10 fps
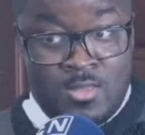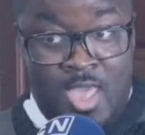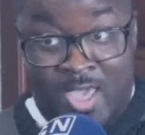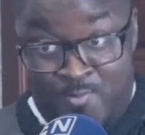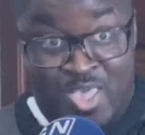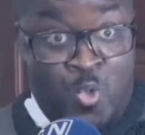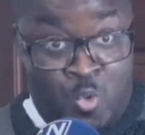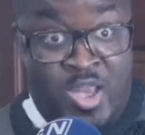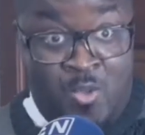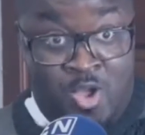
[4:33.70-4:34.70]
and be
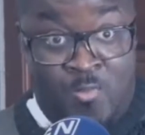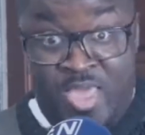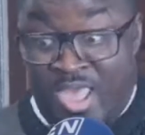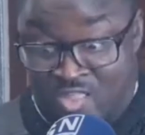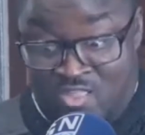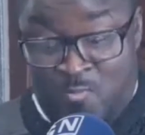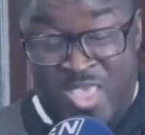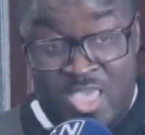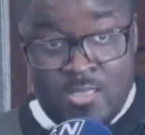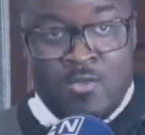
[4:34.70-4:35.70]
who they want to be and
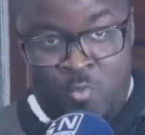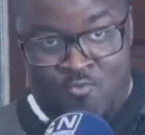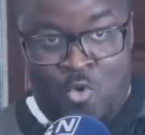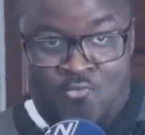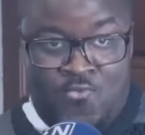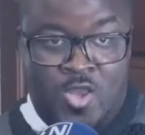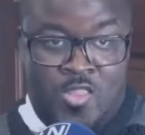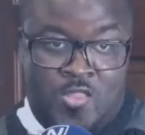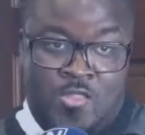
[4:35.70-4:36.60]
speak with confidence.